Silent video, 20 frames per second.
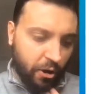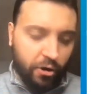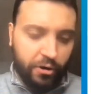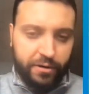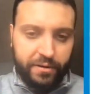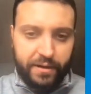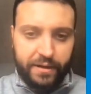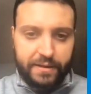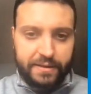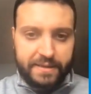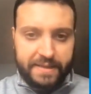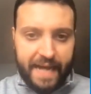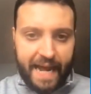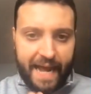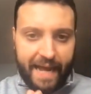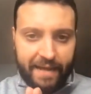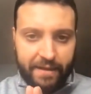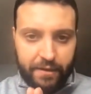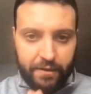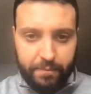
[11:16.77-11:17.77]
orders
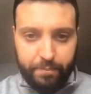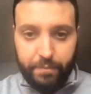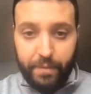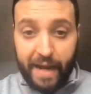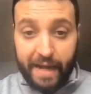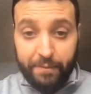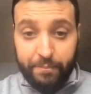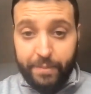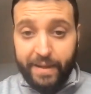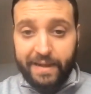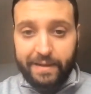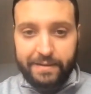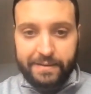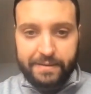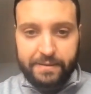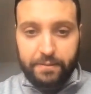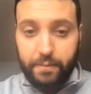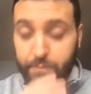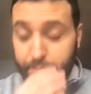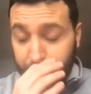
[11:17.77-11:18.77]
and
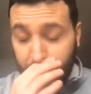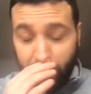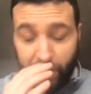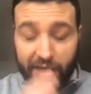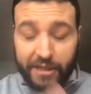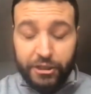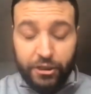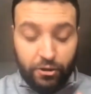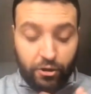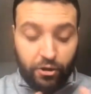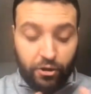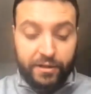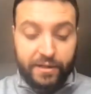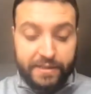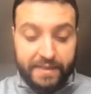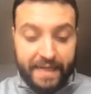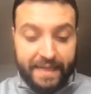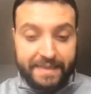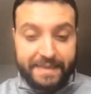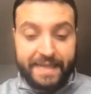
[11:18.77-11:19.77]
build, production
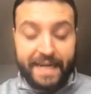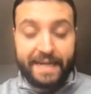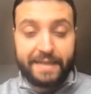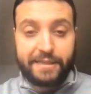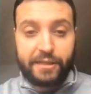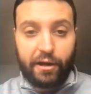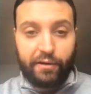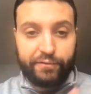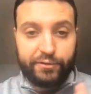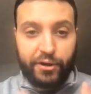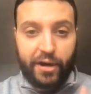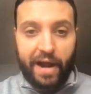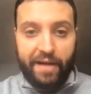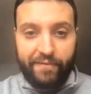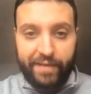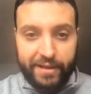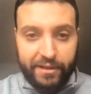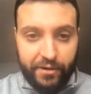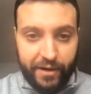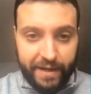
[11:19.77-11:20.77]
orders and sales of
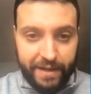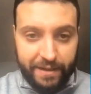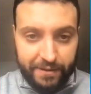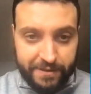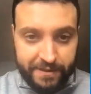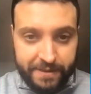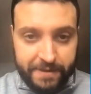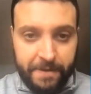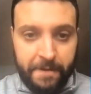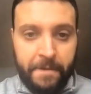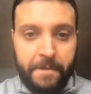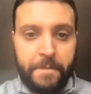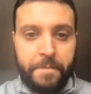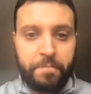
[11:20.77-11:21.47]
dry van trailers